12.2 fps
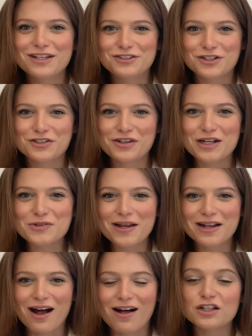Just
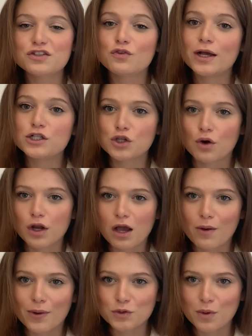graduated college. If you guys don't know,
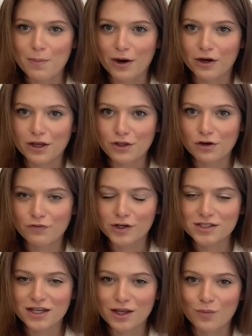I went to American
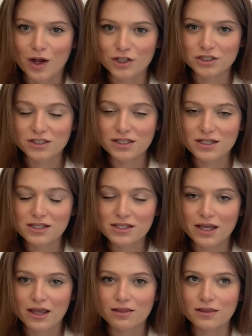University in Washington, D.C.